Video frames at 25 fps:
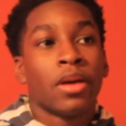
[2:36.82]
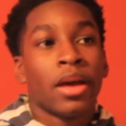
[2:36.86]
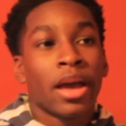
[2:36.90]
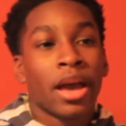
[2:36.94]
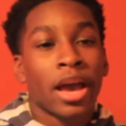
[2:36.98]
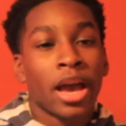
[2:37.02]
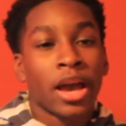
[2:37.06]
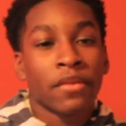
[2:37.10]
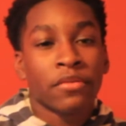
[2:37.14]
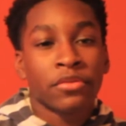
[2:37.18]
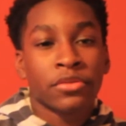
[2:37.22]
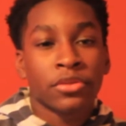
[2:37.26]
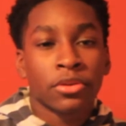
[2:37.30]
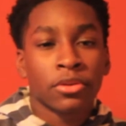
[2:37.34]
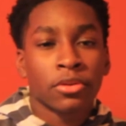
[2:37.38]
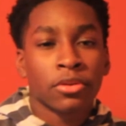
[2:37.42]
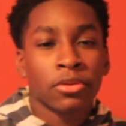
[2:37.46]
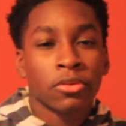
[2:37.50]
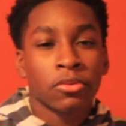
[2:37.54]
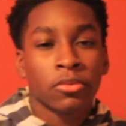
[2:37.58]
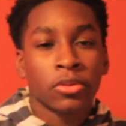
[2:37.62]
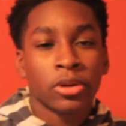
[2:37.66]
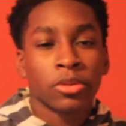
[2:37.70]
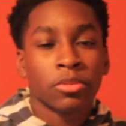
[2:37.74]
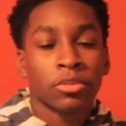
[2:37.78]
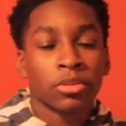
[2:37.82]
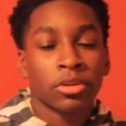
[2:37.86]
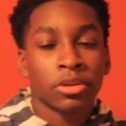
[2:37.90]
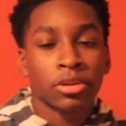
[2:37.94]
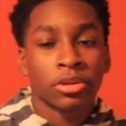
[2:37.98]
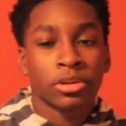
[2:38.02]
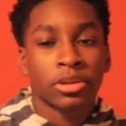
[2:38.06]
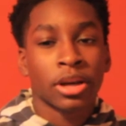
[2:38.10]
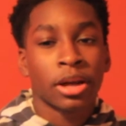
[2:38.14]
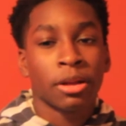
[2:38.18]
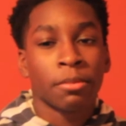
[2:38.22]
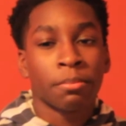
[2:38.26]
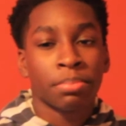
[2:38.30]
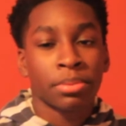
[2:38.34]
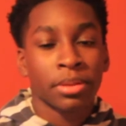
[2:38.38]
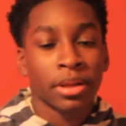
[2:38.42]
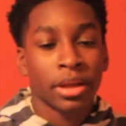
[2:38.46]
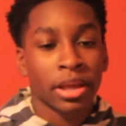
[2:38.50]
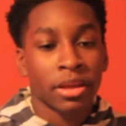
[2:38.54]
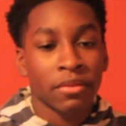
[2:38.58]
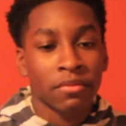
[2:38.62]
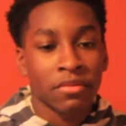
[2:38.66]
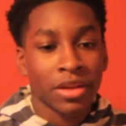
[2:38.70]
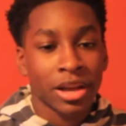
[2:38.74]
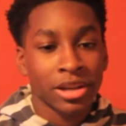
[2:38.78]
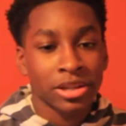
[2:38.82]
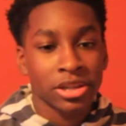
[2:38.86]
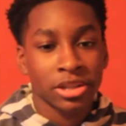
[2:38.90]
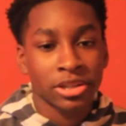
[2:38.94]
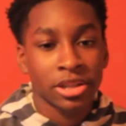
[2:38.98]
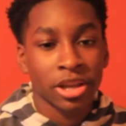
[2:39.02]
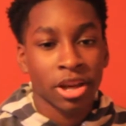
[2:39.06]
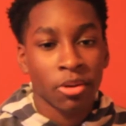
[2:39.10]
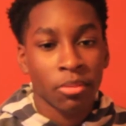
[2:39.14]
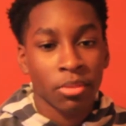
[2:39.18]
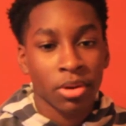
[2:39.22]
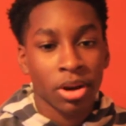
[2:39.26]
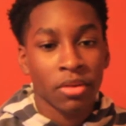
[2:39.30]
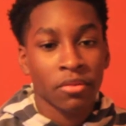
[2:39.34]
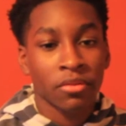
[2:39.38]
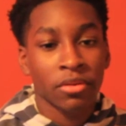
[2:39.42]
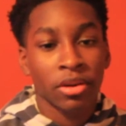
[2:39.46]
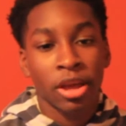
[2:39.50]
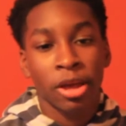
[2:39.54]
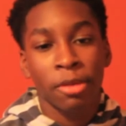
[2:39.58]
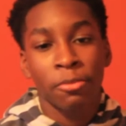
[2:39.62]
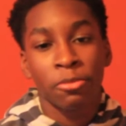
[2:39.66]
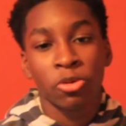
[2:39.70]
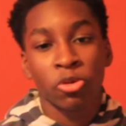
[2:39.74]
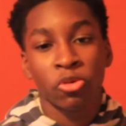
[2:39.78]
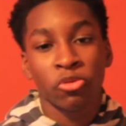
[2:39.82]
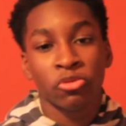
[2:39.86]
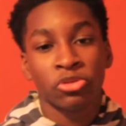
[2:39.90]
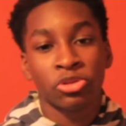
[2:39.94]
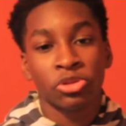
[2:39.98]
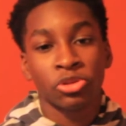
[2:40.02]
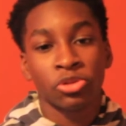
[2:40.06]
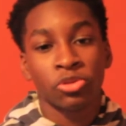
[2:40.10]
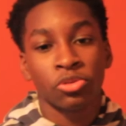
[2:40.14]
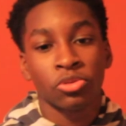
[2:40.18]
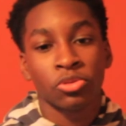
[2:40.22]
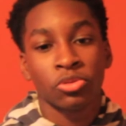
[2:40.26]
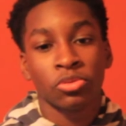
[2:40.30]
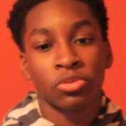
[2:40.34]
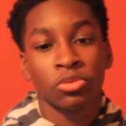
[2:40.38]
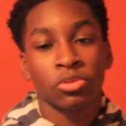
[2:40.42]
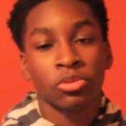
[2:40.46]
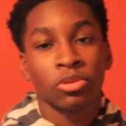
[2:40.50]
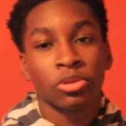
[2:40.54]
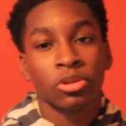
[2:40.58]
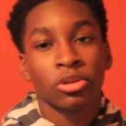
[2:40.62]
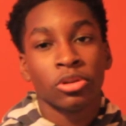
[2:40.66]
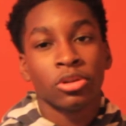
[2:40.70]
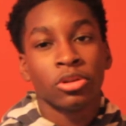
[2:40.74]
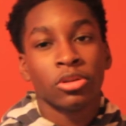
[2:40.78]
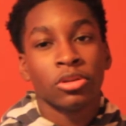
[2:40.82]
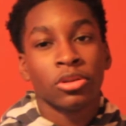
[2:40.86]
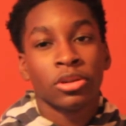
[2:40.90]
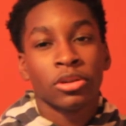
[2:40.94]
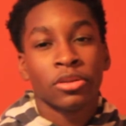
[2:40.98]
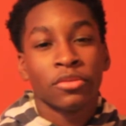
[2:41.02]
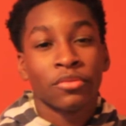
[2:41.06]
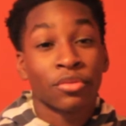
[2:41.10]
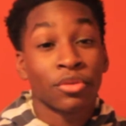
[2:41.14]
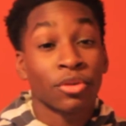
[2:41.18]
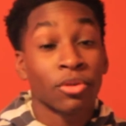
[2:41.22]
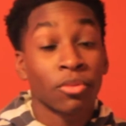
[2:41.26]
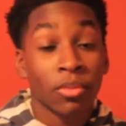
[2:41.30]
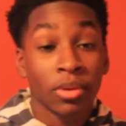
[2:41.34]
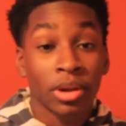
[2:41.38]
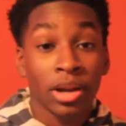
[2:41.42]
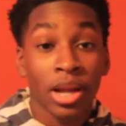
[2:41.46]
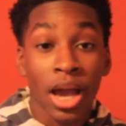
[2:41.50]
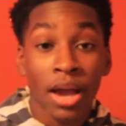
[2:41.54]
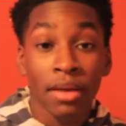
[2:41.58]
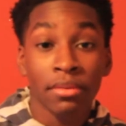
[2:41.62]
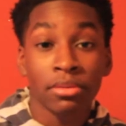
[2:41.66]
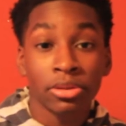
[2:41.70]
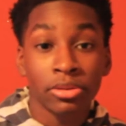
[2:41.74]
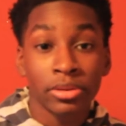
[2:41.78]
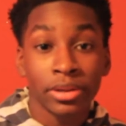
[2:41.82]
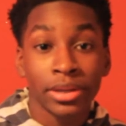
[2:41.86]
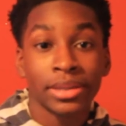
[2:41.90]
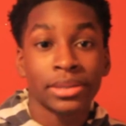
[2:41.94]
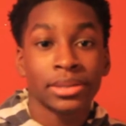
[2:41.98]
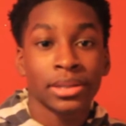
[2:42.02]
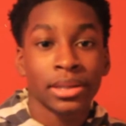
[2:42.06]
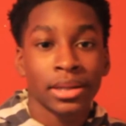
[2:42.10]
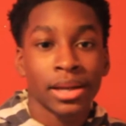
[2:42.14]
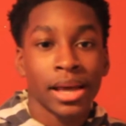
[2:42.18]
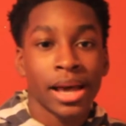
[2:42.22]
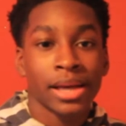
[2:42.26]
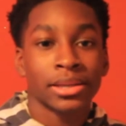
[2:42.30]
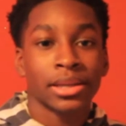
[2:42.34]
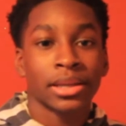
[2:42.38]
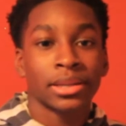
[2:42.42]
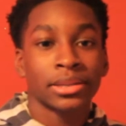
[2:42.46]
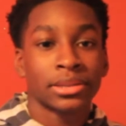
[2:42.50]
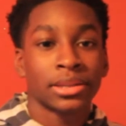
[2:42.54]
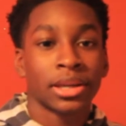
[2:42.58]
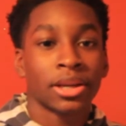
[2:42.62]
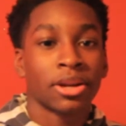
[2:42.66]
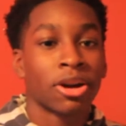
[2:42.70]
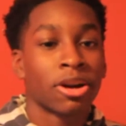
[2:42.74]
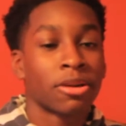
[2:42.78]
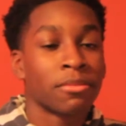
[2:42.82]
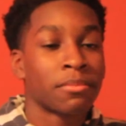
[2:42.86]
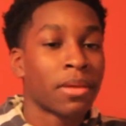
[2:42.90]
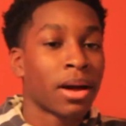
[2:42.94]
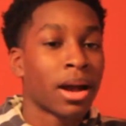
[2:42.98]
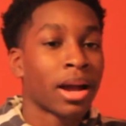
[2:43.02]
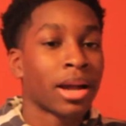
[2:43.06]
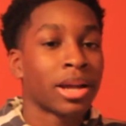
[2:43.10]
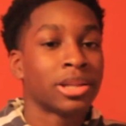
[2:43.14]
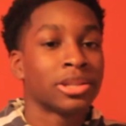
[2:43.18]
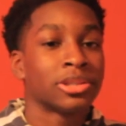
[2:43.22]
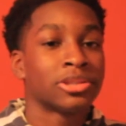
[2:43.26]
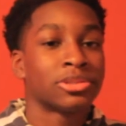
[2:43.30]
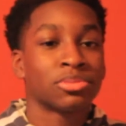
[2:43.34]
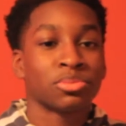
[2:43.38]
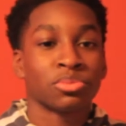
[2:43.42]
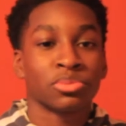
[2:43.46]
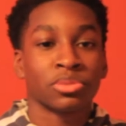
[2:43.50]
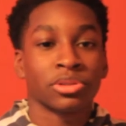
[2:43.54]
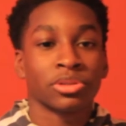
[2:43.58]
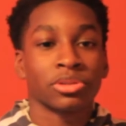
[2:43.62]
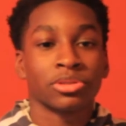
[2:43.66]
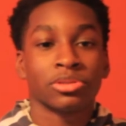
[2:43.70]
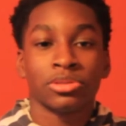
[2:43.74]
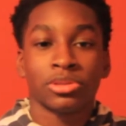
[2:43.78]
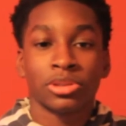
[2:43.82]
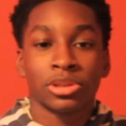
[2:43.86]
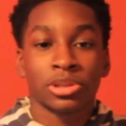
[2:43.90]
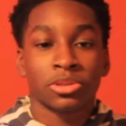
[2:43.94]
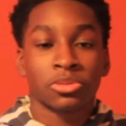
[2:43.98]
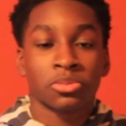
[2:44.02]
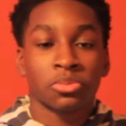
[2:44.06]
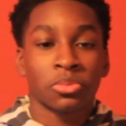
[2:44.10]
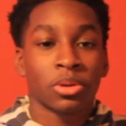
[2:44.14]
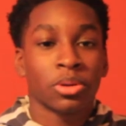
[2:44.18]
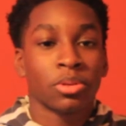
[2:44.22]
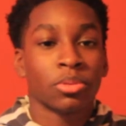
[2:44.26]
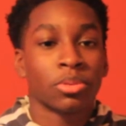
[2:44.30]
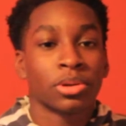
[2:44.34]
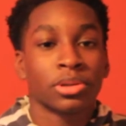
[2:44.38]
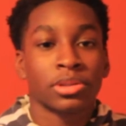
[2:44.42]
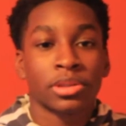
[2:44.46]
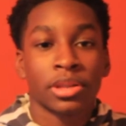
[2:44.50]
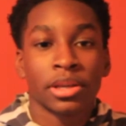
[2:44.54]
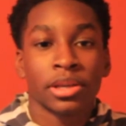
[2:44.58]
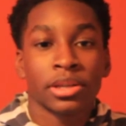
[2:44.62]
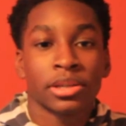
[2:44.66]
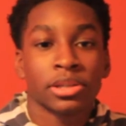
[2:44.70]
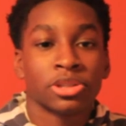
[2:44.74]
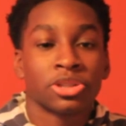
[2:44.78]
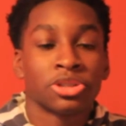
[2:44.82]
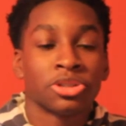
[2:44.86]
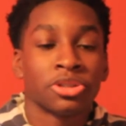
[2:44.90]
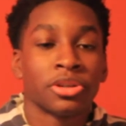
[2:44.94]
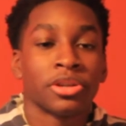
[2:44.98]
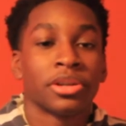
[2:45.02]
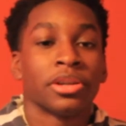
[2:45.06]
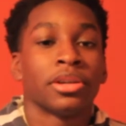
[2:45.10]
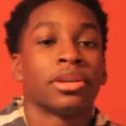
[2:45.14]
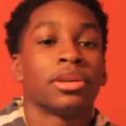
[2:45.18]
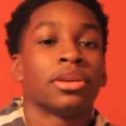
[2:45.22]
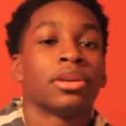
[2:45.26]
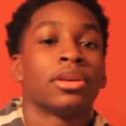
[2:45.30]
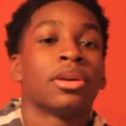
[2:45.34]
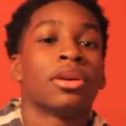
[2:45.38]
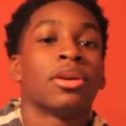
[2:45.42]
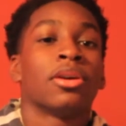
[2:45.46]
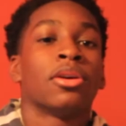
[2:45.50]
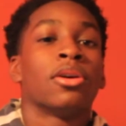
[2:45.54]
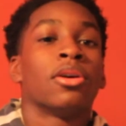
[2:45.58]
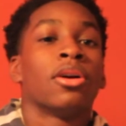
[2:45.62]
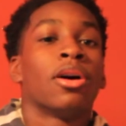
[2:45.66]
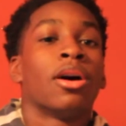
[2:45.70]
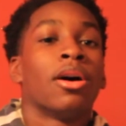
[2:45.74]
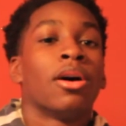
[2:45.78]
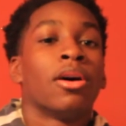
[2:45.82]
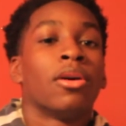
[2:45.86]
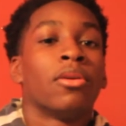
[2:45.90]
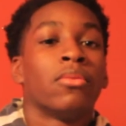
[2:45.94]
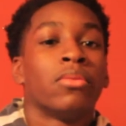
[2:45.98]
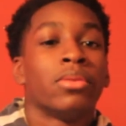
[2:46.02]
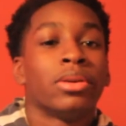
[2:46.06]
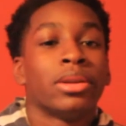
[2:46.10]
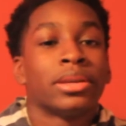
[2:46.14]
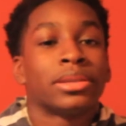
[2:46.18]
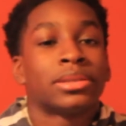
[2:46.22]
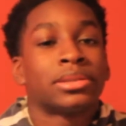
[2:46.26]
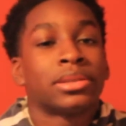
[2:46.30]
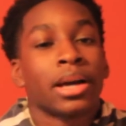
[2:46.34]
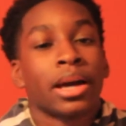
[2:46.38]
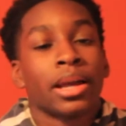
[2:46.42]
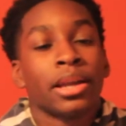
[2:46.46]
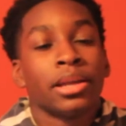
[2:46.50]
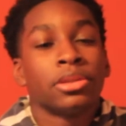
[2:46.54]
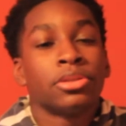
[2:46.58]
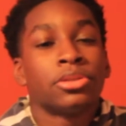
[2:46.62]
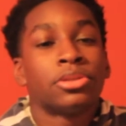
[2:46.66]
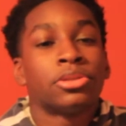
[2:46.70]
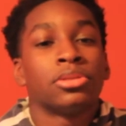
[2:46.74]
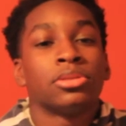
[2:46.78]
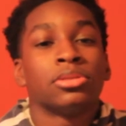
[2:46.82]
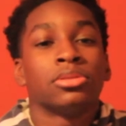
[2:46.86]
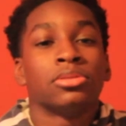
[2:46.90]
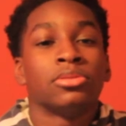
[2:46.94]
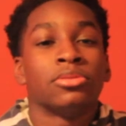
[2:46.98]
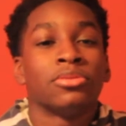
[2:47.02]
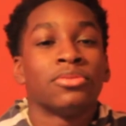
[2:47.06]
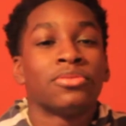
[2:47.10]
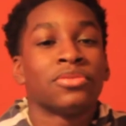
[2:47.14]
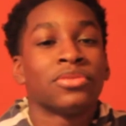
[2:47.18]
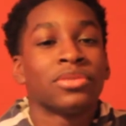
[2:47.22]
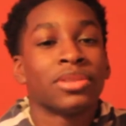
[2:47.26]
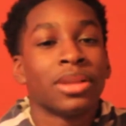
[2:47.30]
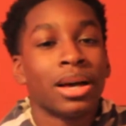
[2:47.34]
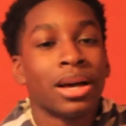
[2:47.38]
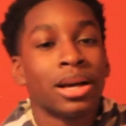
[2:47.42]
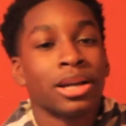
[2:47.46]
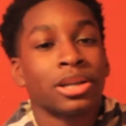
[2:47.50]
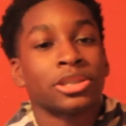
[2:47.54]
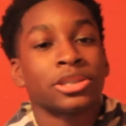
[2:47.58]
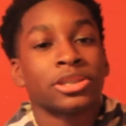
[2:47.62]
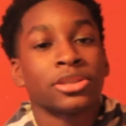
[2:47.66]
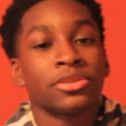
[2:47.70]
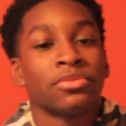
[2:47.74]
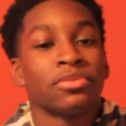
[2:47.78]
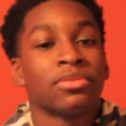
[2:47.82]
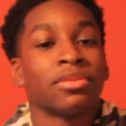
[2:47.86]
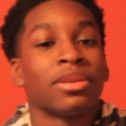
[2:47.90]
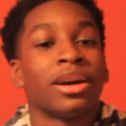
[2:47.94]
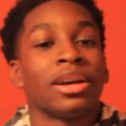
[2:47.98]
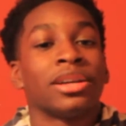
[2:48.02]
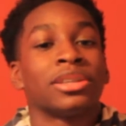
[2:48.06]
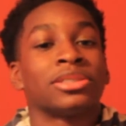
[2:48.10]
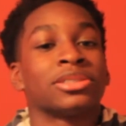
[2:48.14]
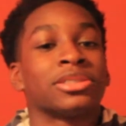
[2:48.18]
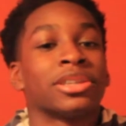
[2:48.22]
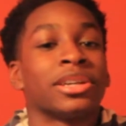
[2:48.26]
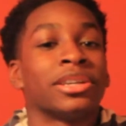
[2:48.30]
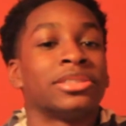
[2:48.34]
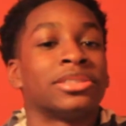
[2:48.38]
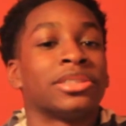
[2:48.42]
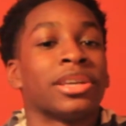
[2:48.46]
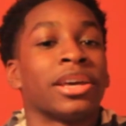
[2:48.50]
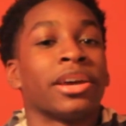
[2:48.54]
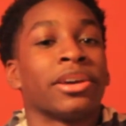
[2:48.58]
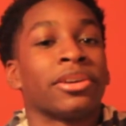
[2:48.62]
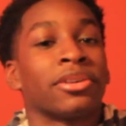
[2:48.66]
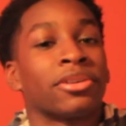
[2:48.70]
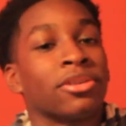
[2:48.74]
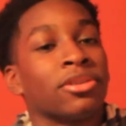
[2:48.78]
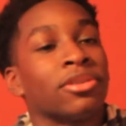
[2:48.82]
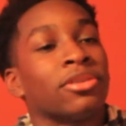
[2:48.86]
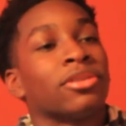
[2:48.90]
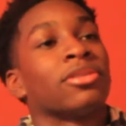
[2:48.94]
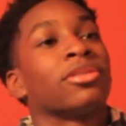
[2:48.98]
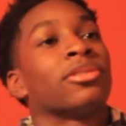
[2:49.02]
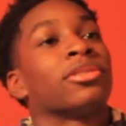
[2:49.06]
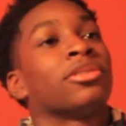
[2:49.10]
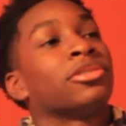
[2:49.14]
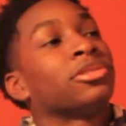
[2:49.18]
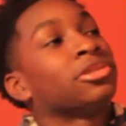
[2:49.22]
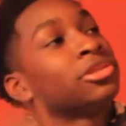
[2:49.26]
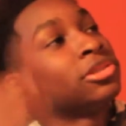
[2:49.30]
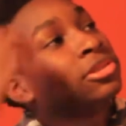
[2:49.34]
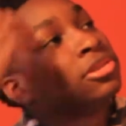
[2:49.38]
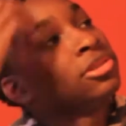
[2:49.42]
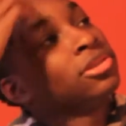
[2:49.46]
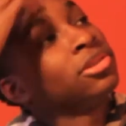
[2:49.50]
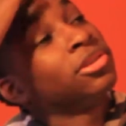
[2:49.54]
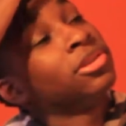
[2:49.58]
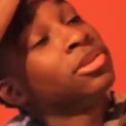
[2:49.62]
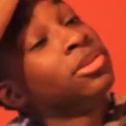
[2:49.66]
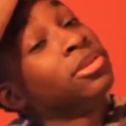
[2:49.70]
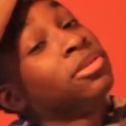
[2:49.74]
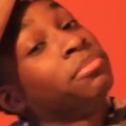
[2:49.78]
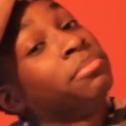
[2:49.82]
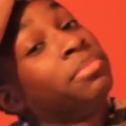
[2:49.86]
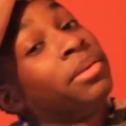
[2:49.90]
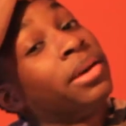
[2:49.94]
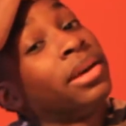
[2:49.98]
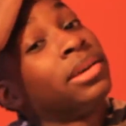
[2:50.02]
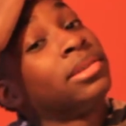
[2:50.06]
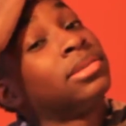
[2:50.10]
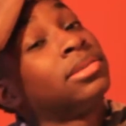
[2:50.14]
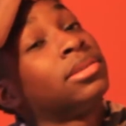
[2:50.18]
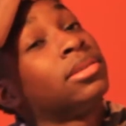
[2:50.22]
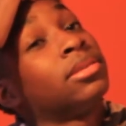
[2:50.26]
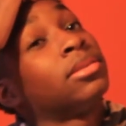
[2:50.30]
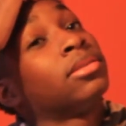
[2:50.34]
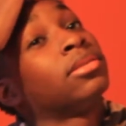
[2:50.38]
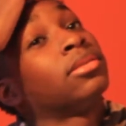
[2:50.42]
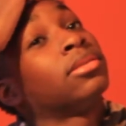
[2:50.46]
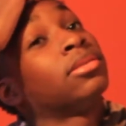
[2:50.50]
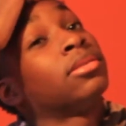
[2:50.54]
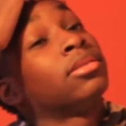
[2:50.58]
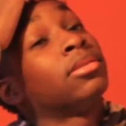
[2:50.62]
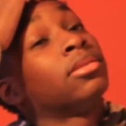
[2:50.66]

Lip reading: after we were done playing flashlight tag, whatever, it moved to, for whatever reason, as I said, our minds were we weren't thinking straight. We decided to flash the flashlights at cars passing.